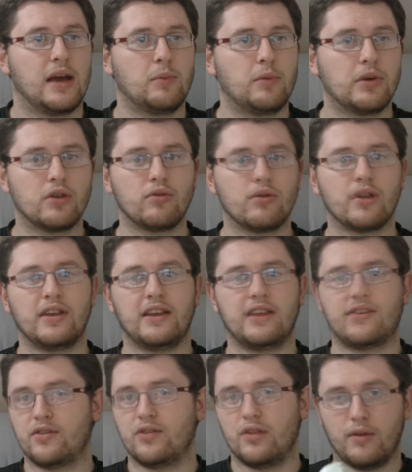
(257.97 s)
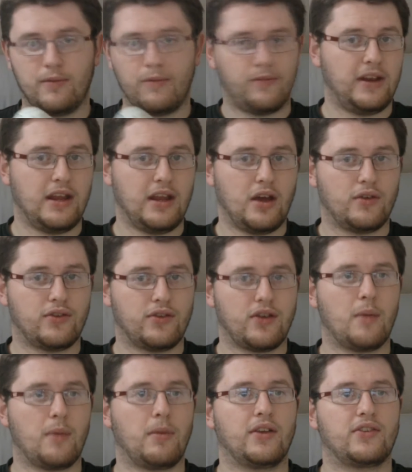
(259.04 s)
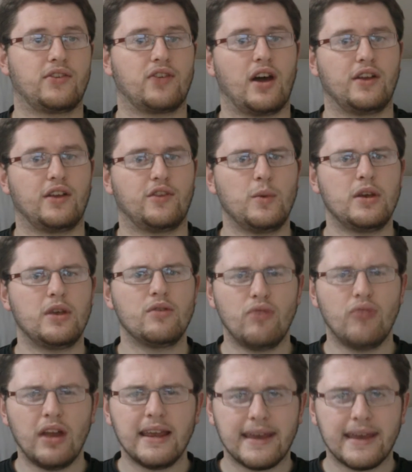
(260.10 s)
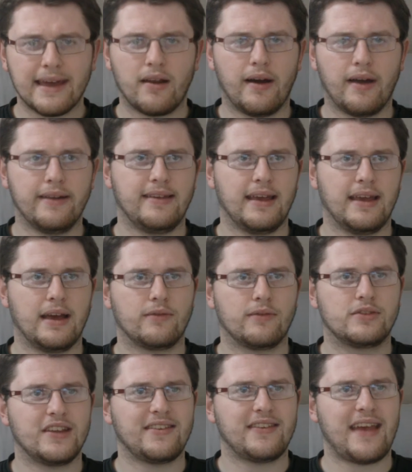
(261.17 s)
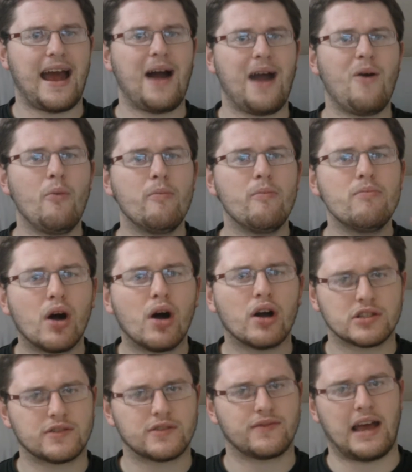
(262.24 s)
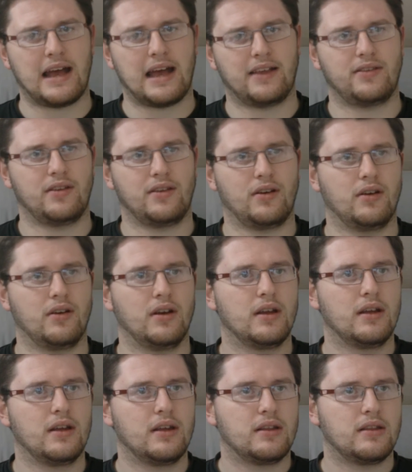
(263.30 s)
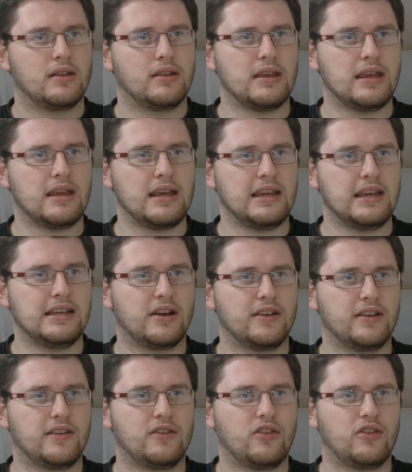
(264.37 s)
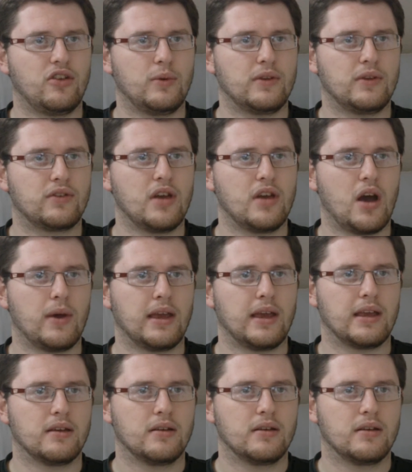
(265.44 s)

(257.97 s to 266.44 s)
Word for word: And we're going to run these videos side by side so we can really get an idea of just how much faster the E92 is going.